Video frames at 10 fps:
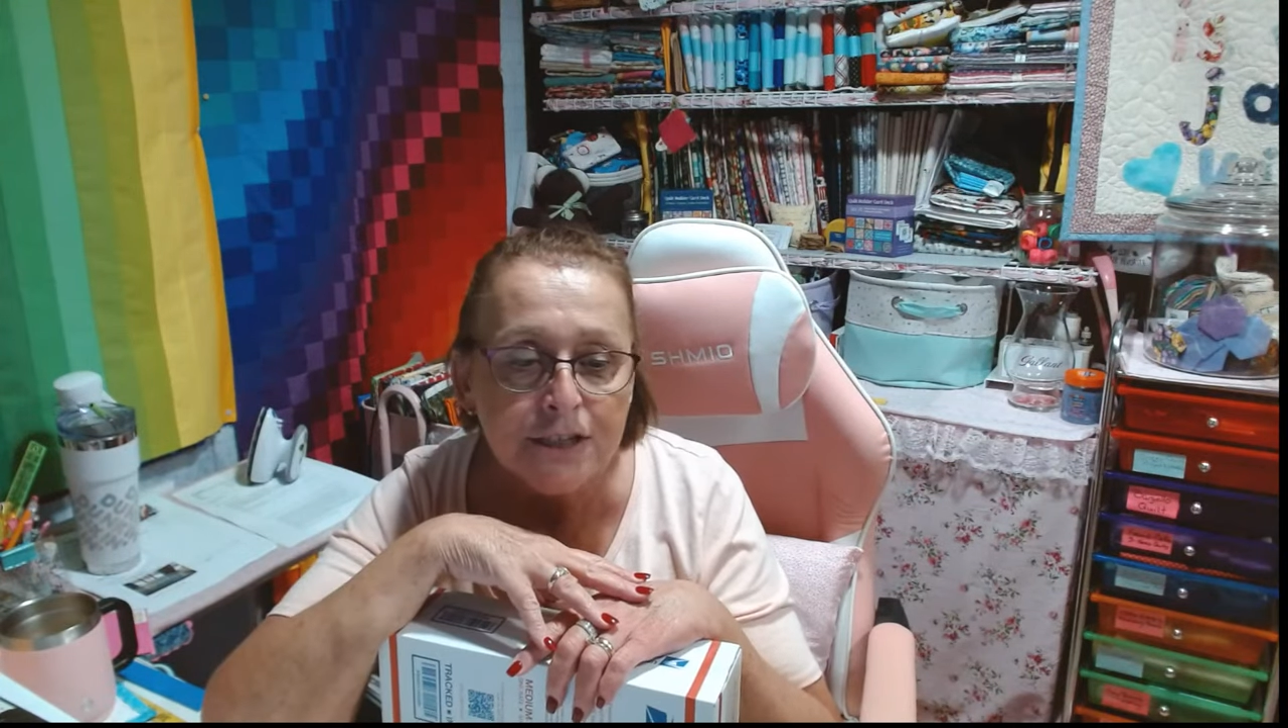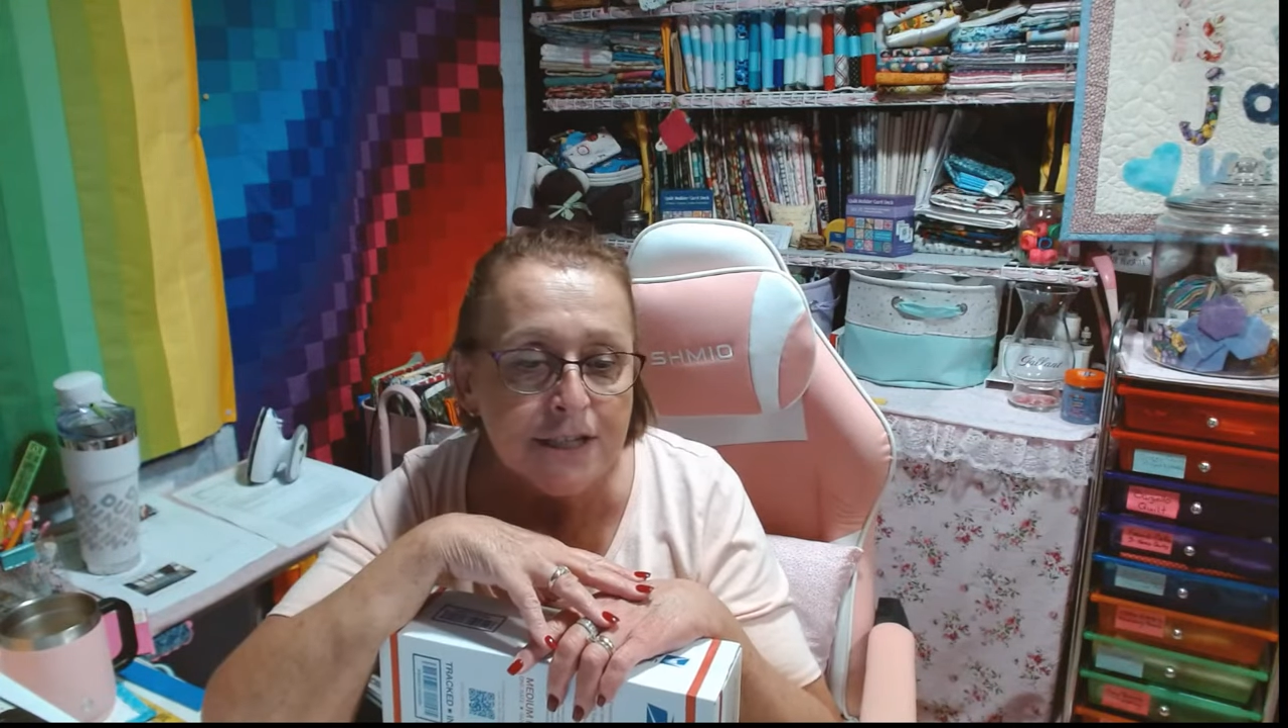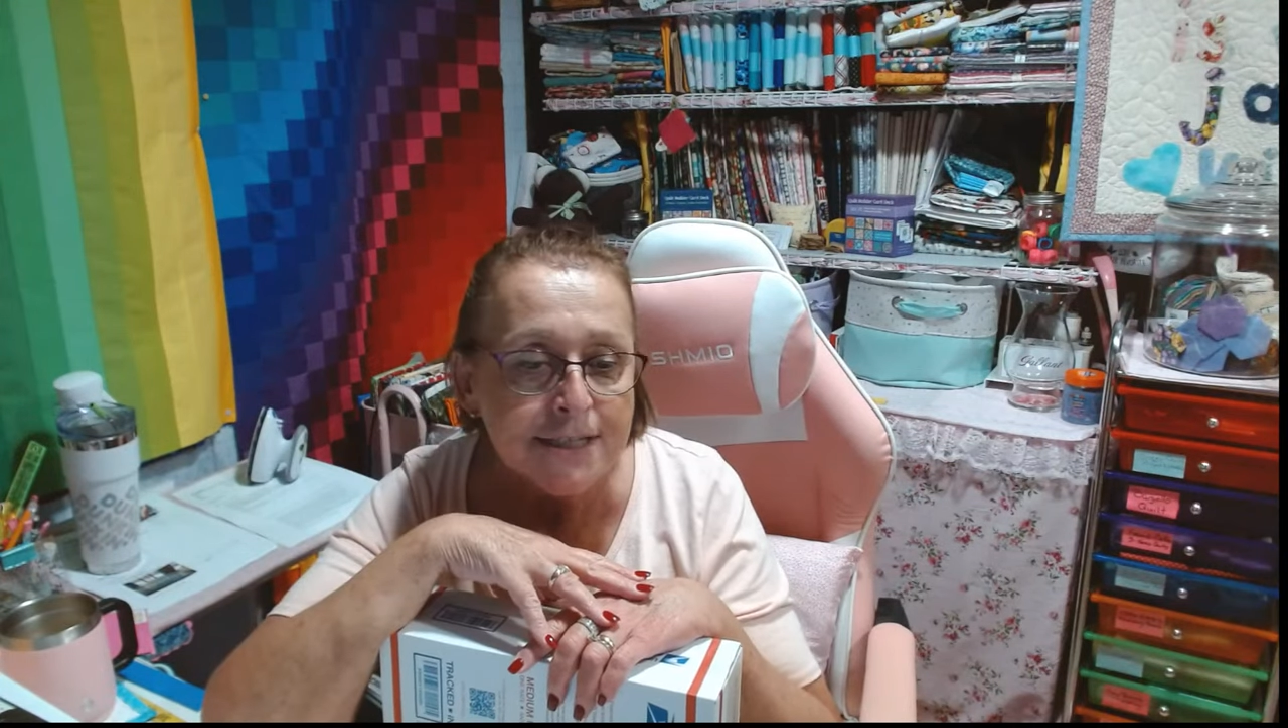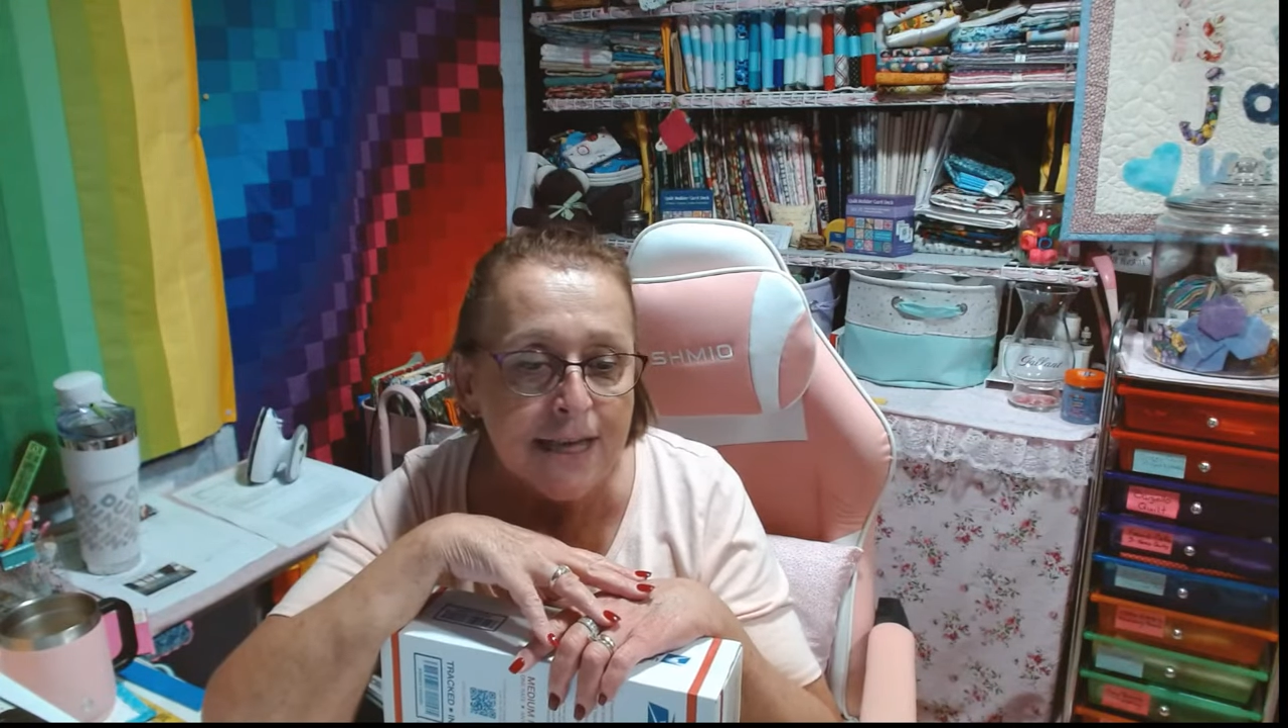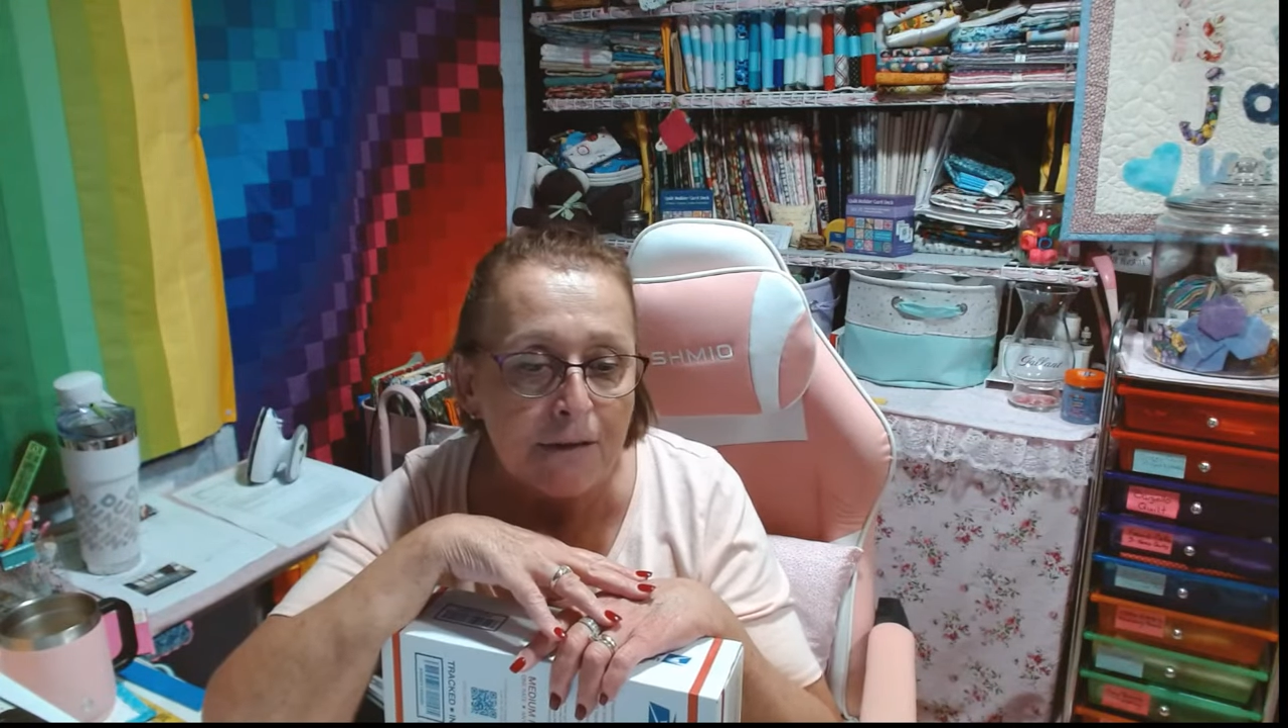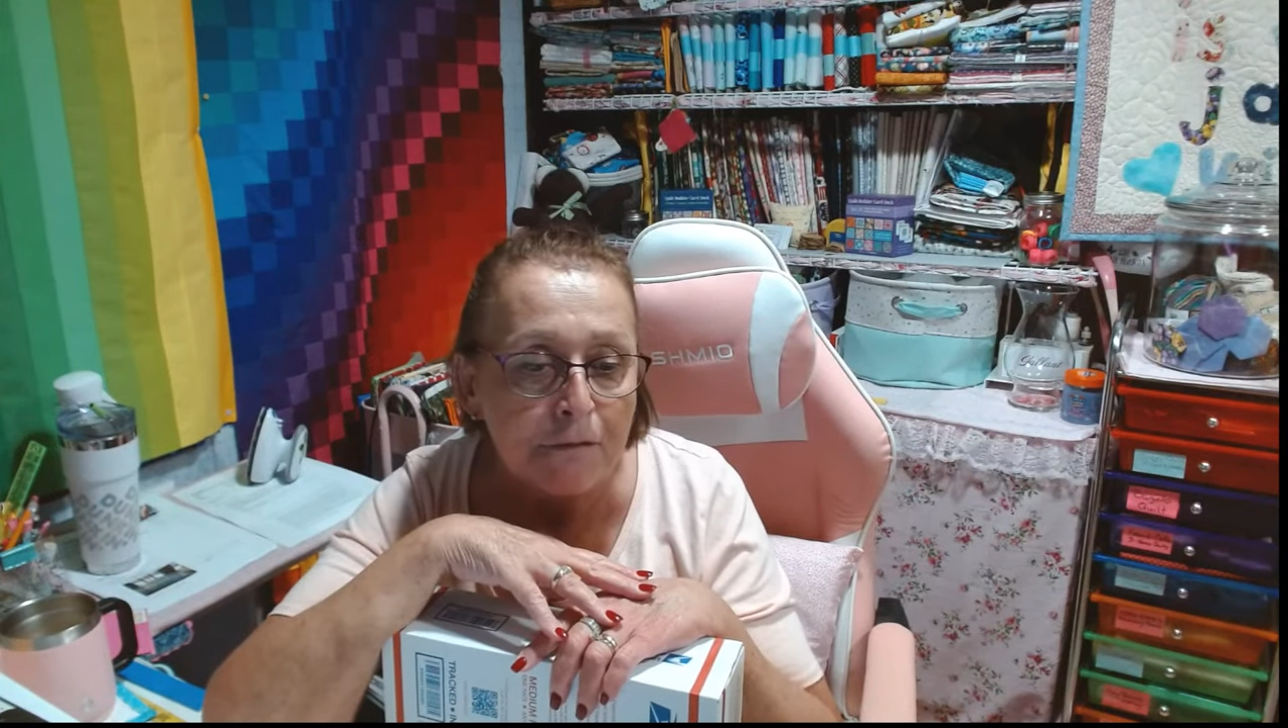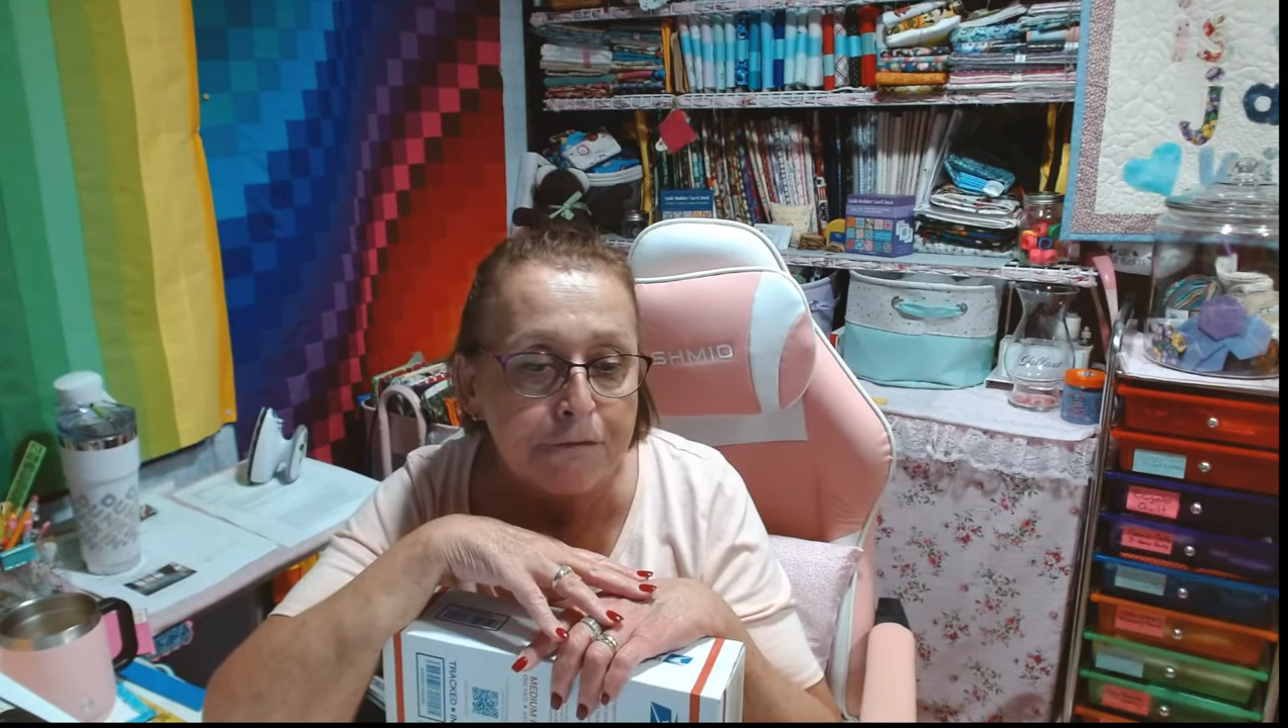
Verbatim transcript: You just have a